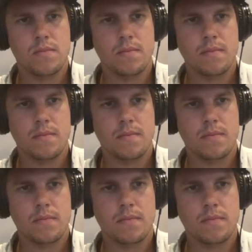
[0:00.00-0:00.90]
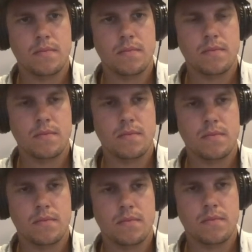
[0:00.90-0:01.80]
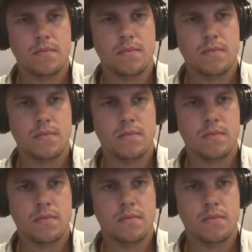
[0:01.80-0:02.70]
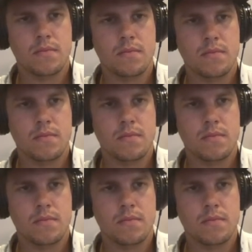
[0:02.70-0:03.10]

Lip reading: (silent)